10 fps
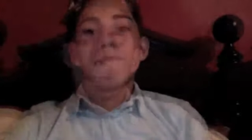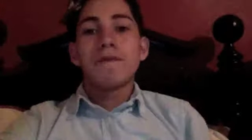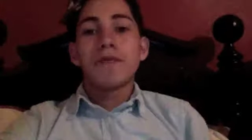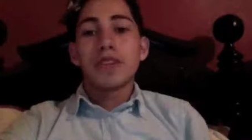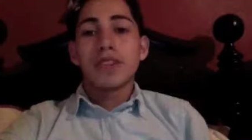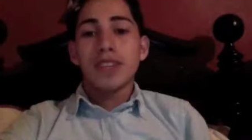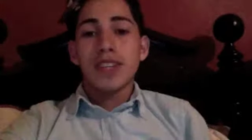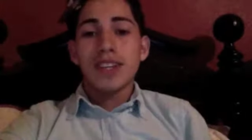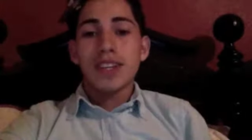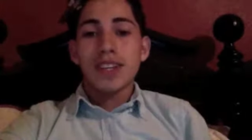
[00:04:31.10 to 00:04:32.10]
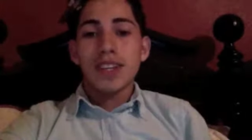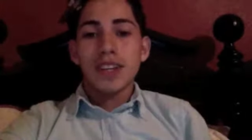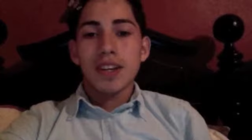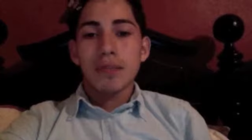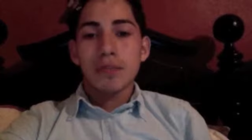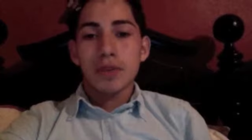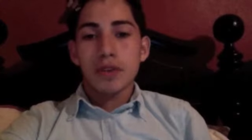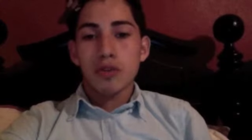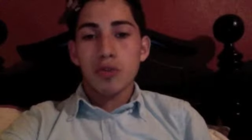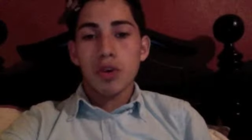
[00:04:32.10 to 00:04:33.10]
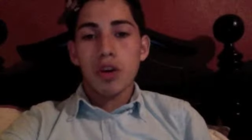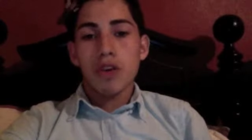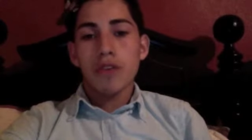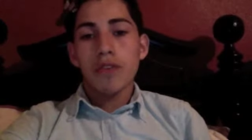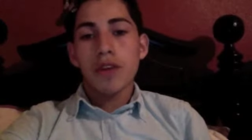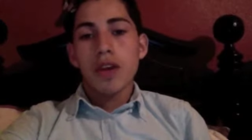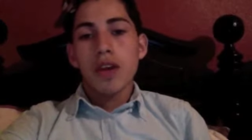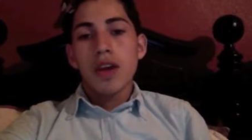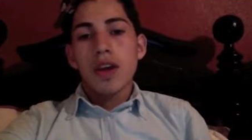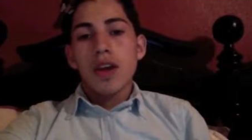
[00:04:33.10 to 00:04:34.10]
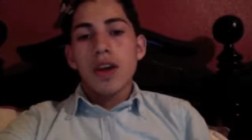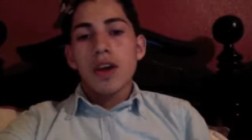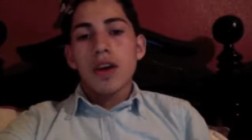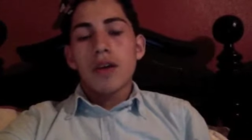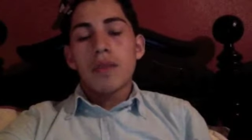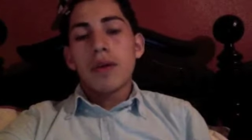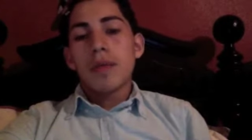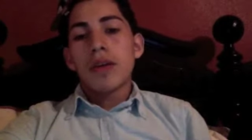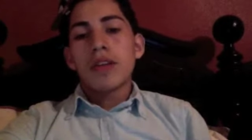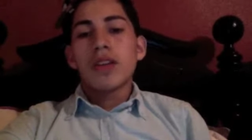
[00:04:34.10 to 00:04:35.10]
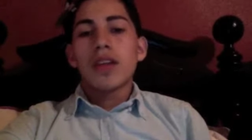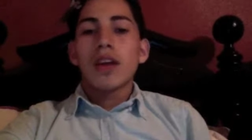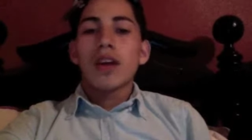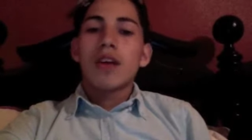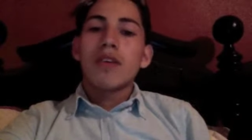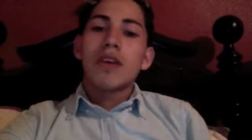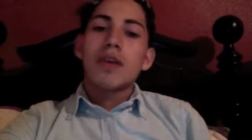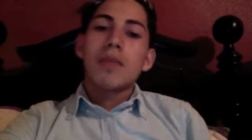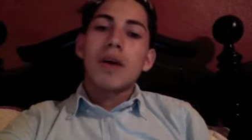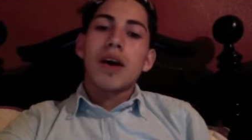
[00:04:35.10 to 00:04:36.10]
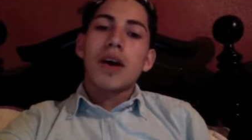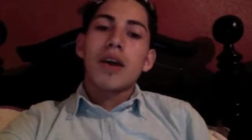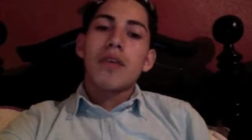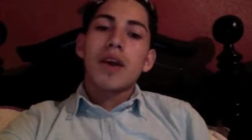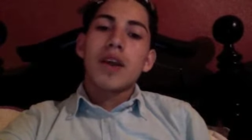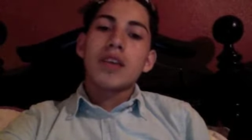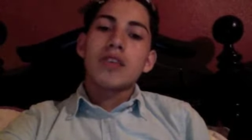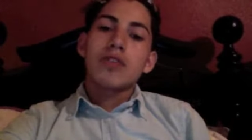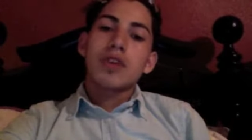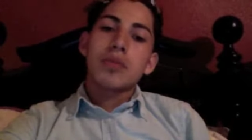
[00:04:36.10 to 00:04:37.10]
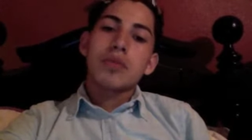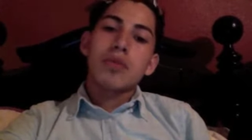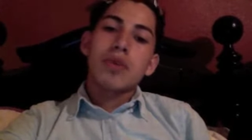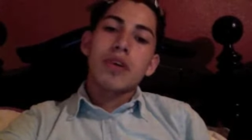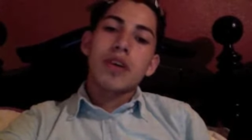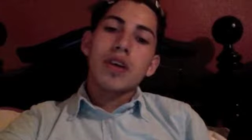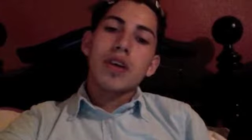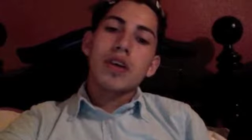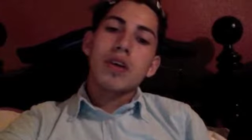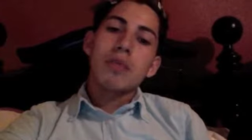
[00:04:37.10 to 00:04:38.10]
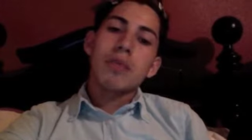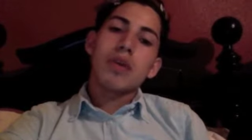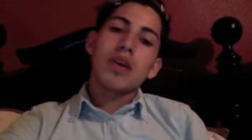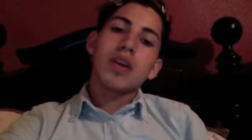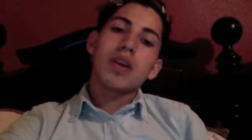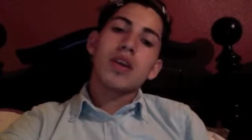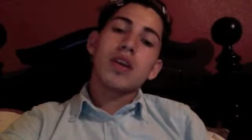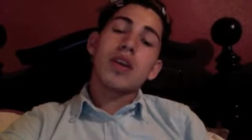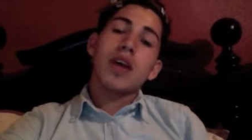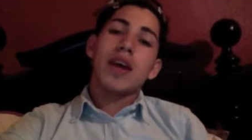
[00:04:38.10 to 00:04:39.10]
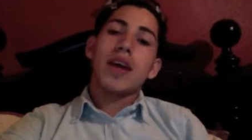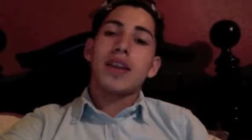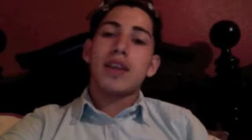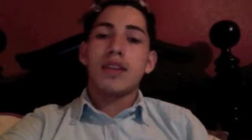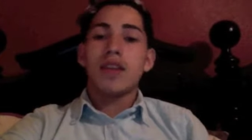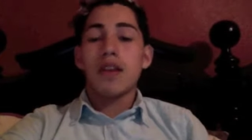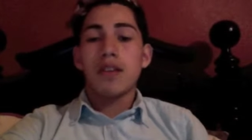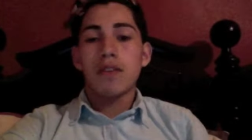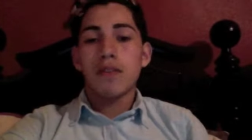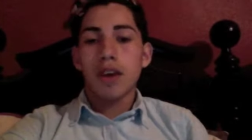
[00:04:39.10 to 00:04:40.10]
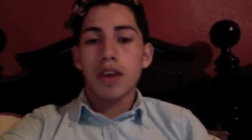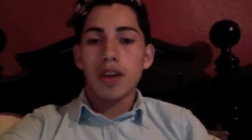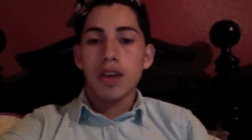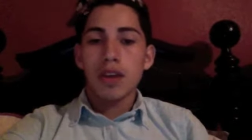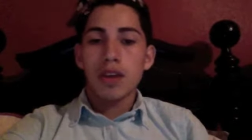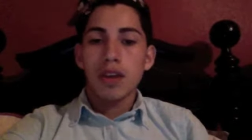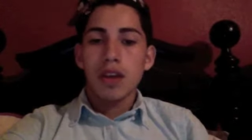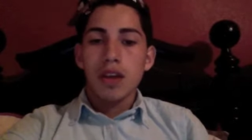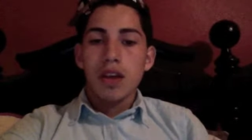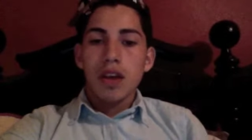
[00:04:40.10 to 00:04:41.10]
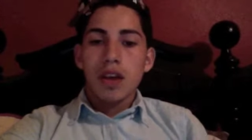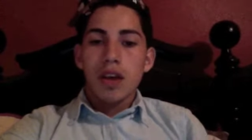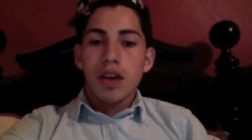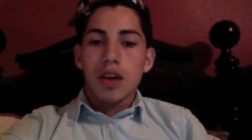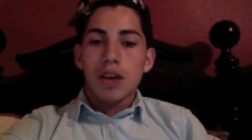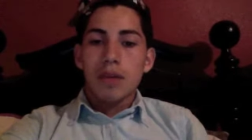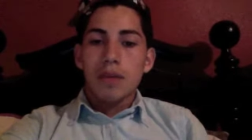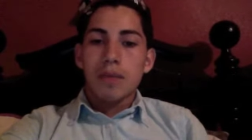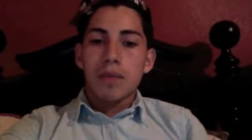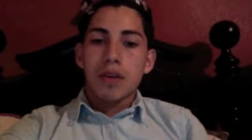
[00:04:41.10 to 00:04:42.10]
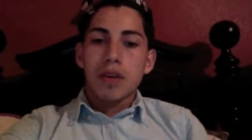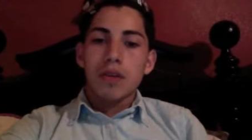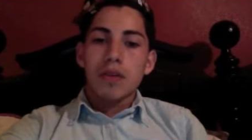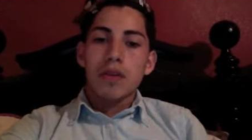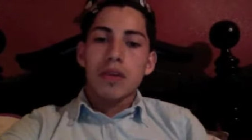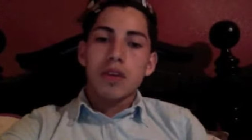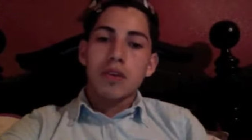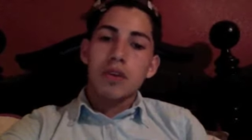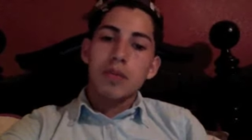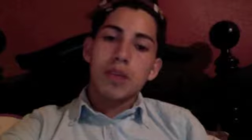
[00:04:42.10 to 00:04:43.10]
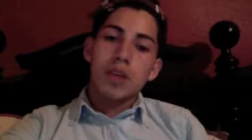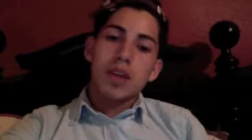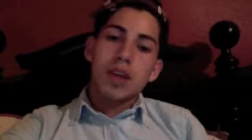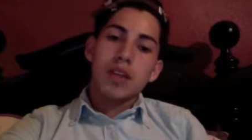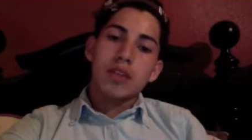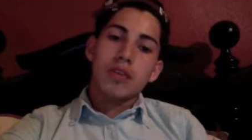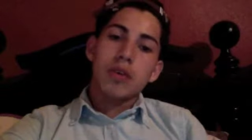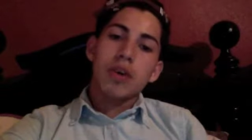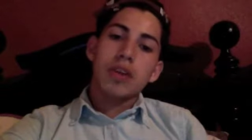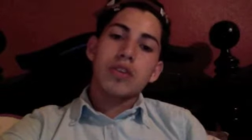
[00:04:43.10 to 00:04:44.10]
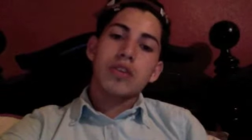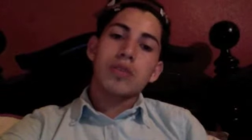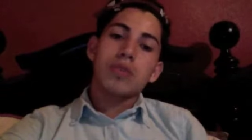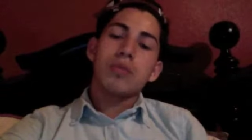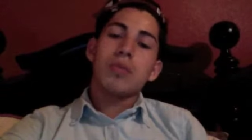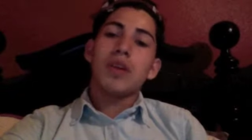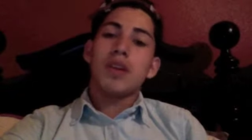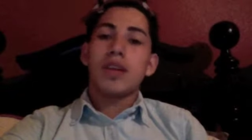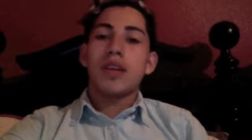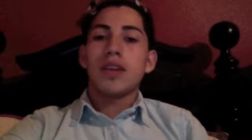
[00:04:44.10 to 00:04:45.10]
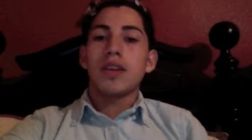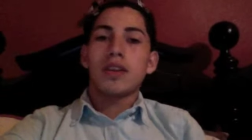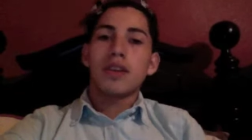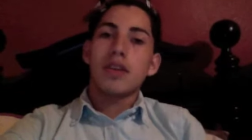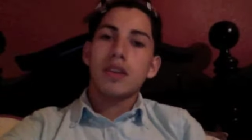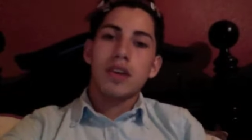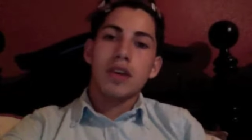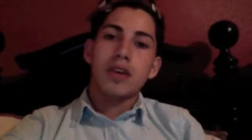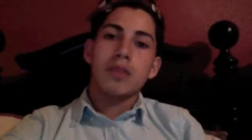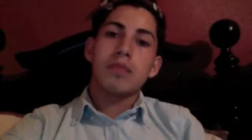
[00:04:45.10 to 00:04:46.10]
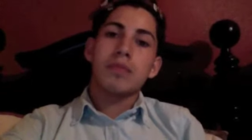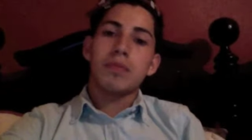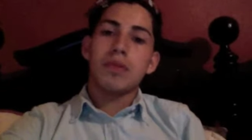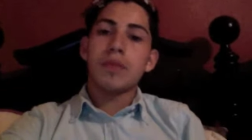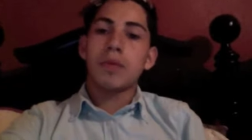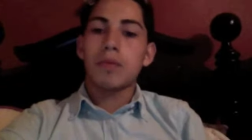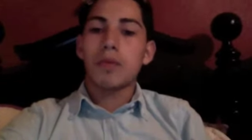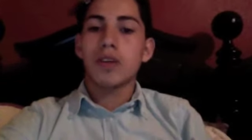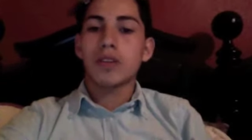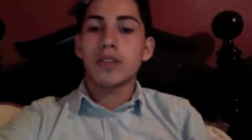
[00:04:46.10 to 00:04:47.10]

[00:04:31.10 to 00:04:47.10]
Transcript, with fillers: critique number 12. Um, I basically covered it by writing script story, boarding and identifying um, equipment that is going to be needed on my project.